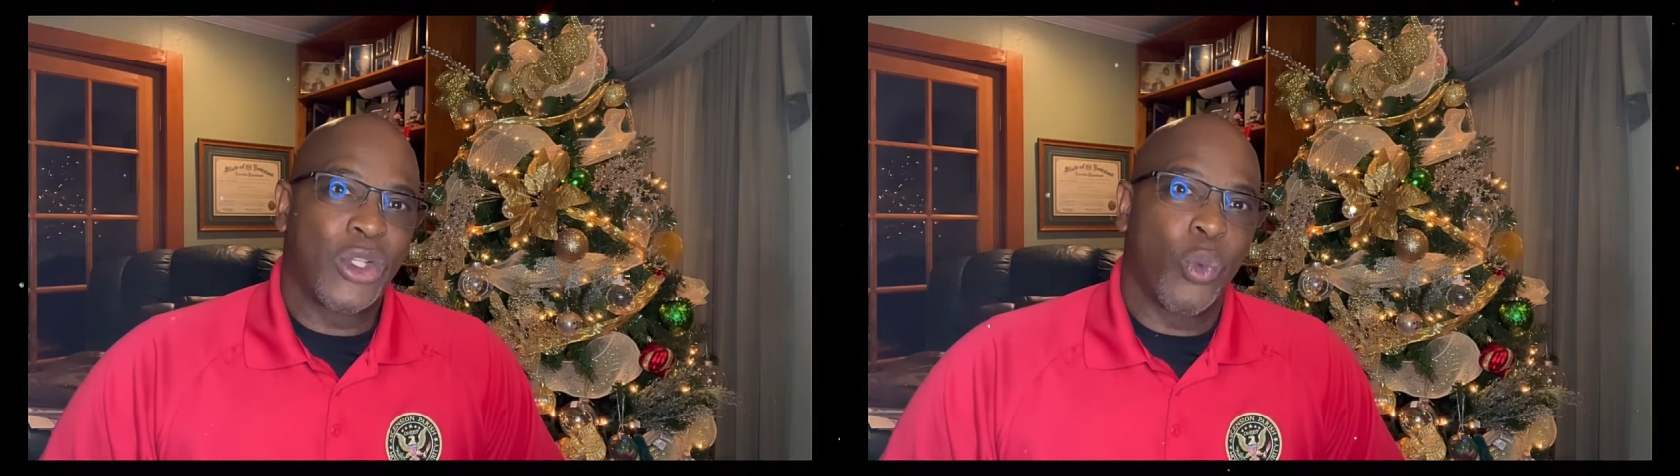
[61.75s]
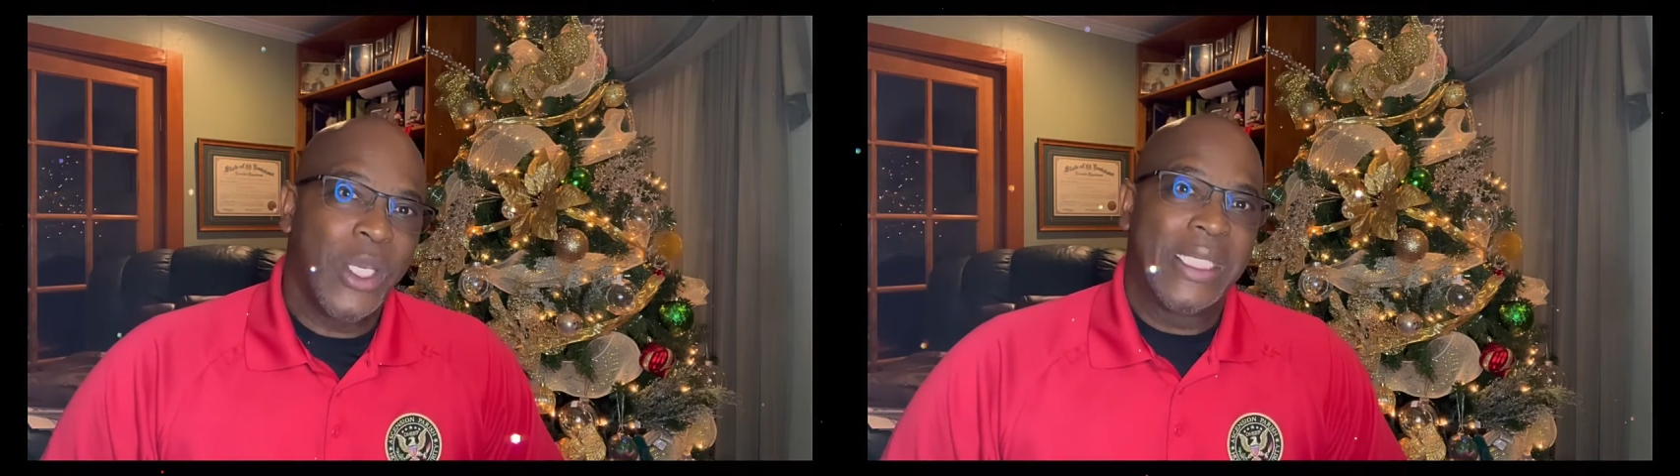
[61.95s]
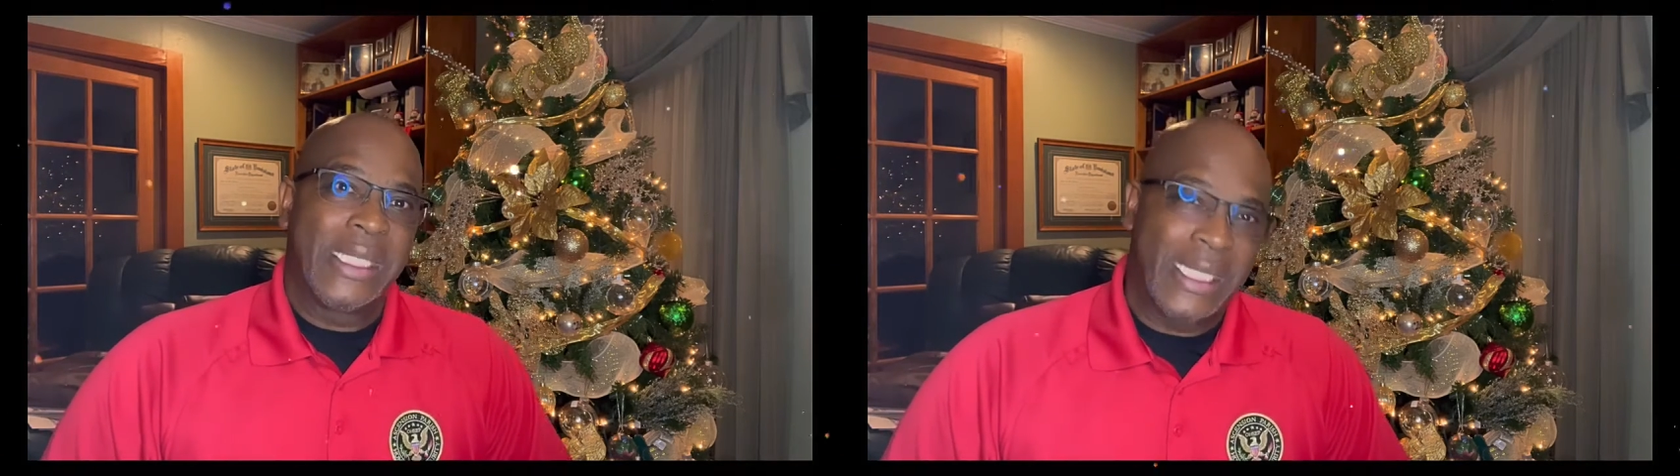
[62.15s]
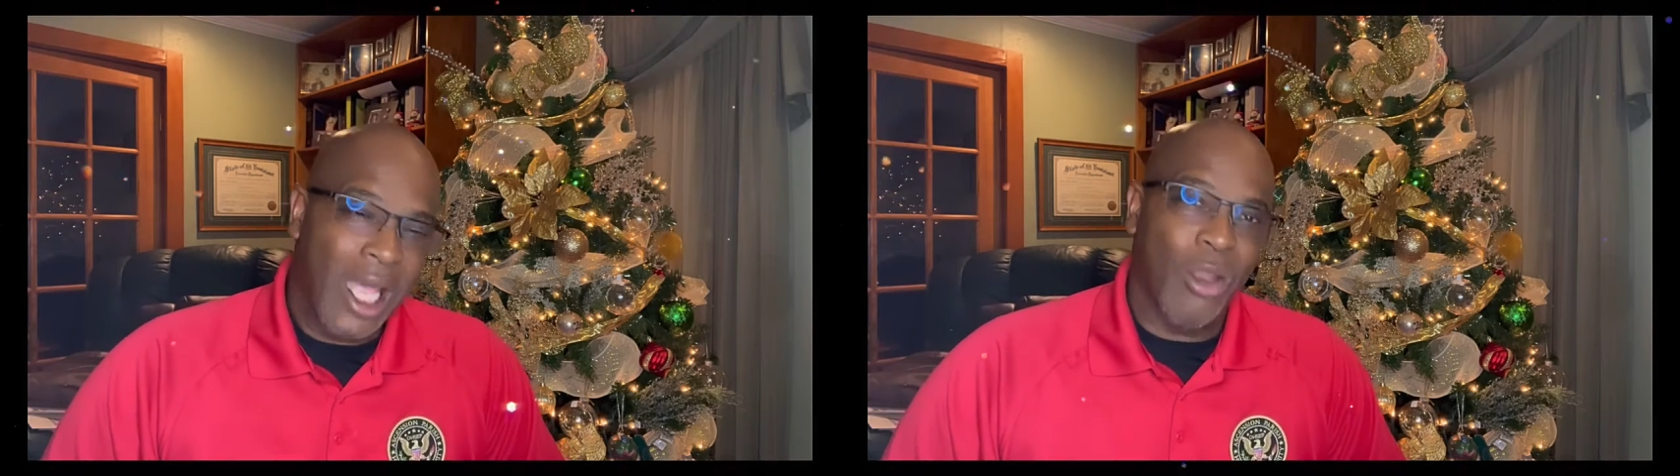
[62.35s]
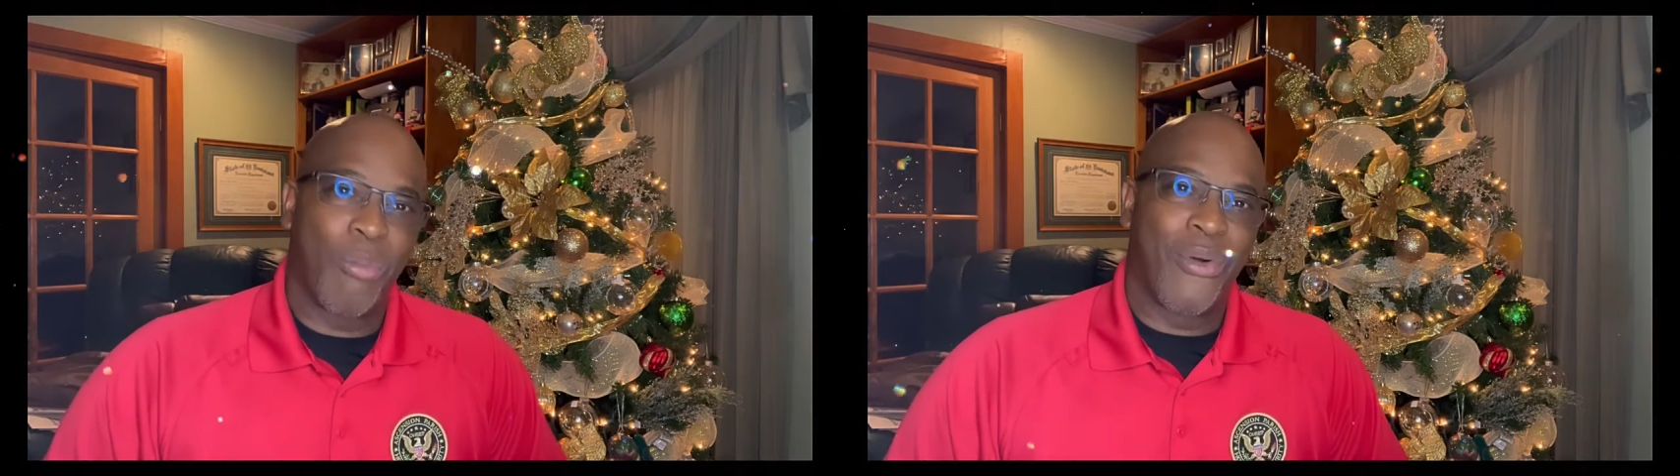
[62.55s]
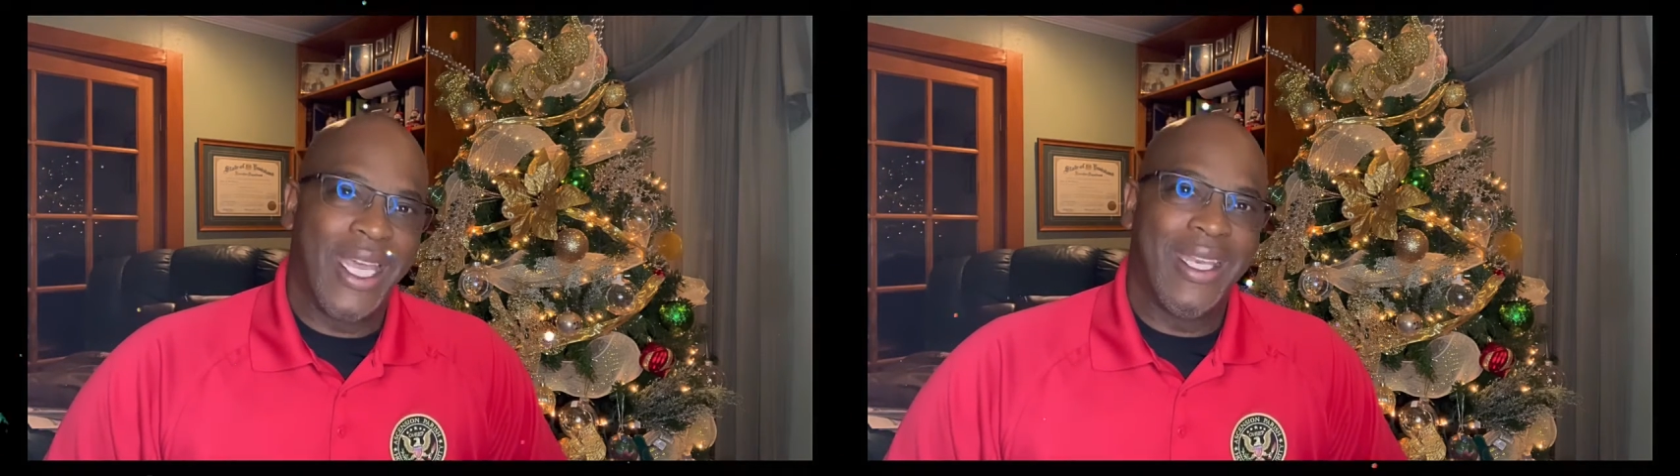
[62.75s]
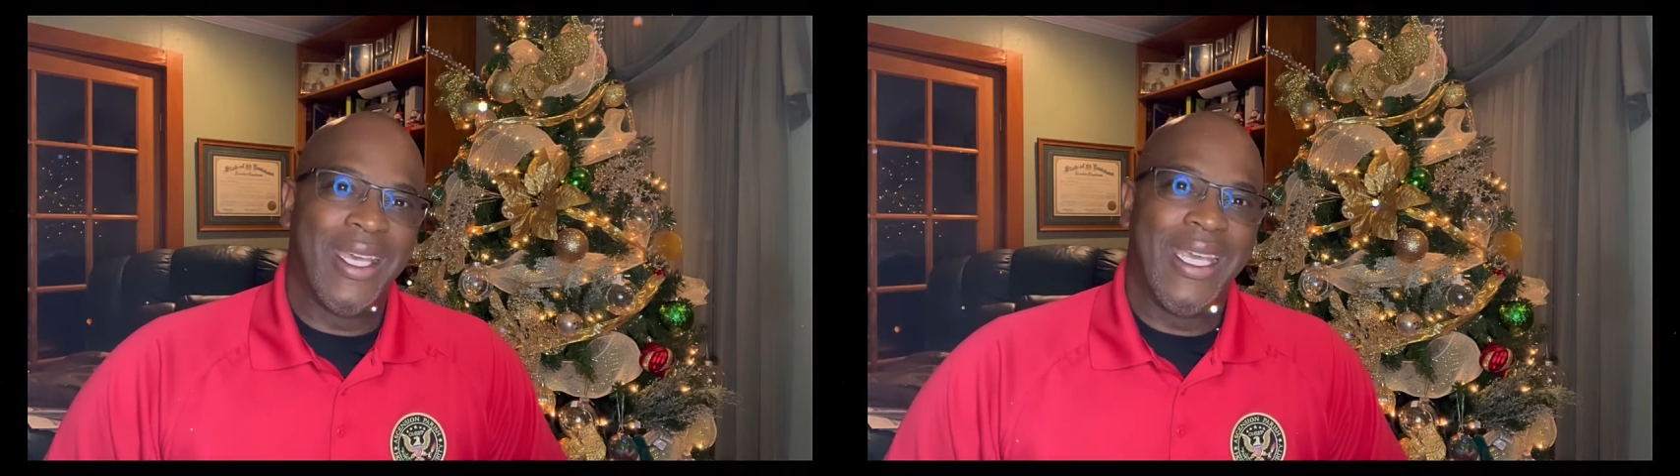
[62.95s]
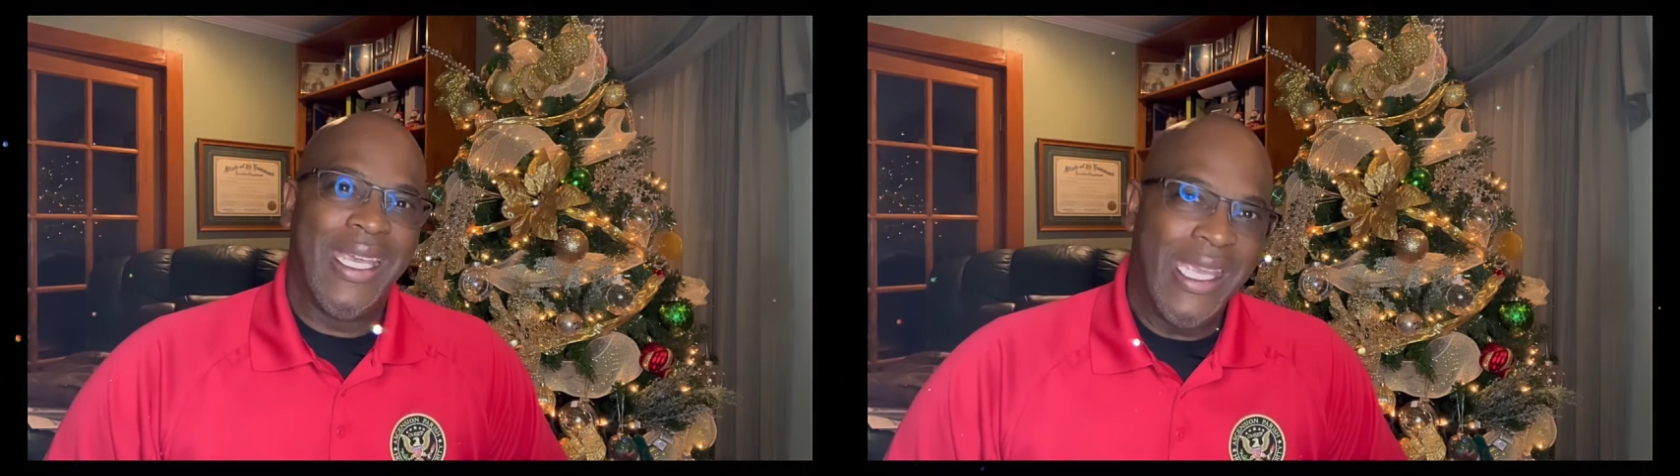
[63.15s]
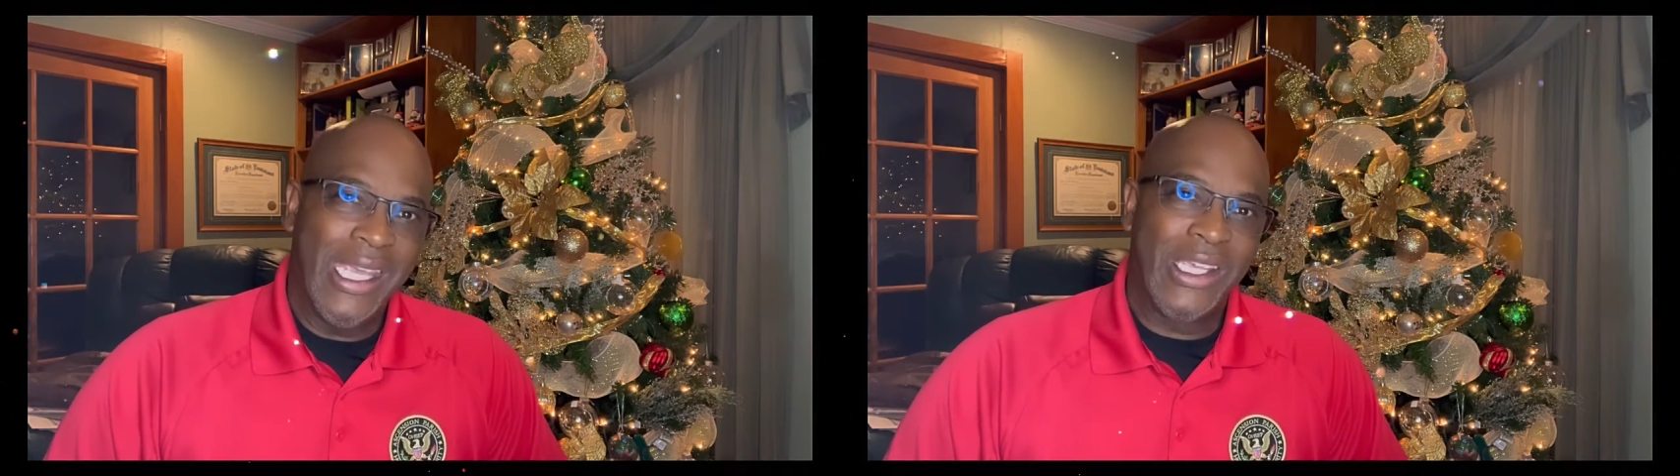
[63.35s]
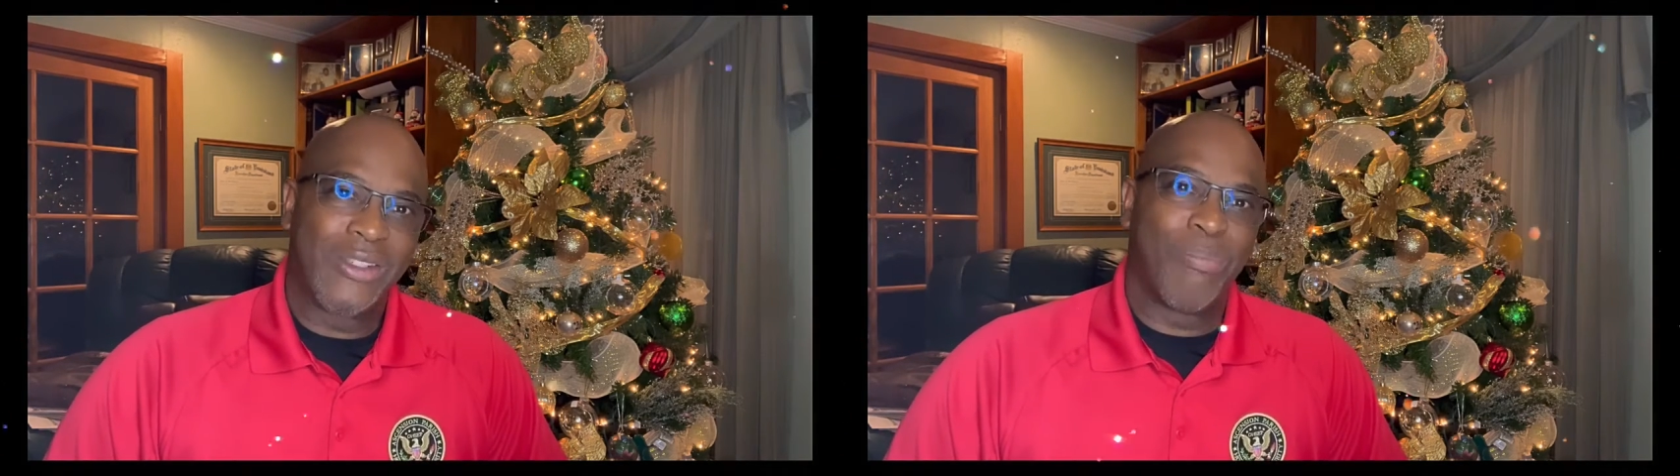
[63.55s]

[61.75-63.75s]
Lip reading: we celebrate his